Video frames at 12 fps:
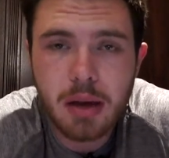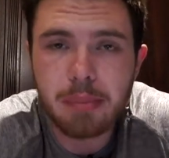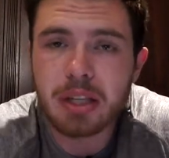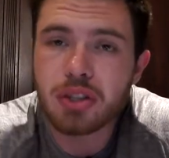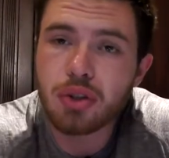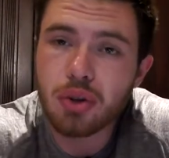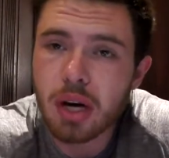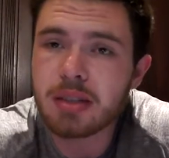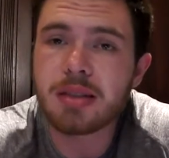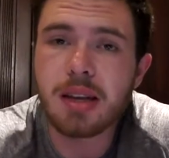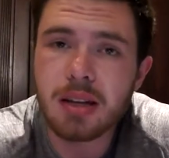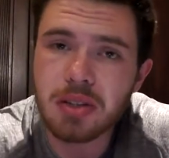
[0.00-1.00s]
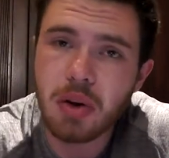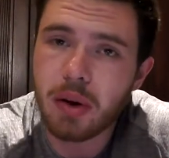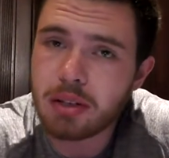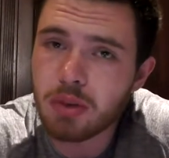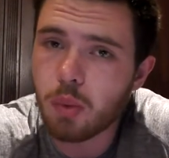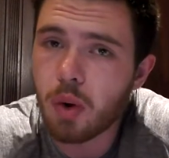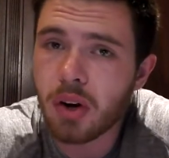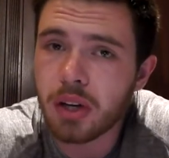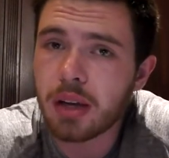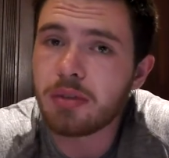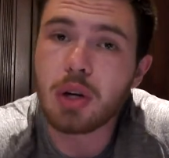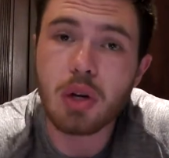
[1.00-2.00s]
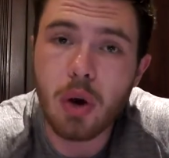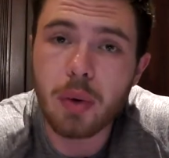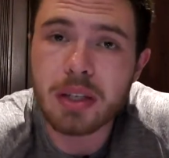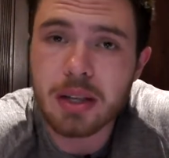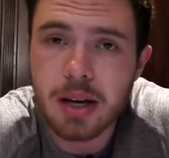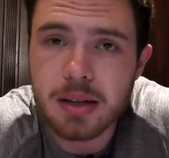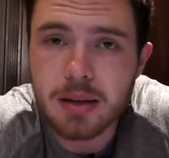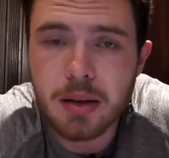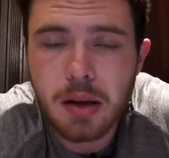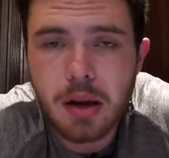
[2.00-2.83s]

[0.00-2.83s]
but trust that it's going to work if you know it does.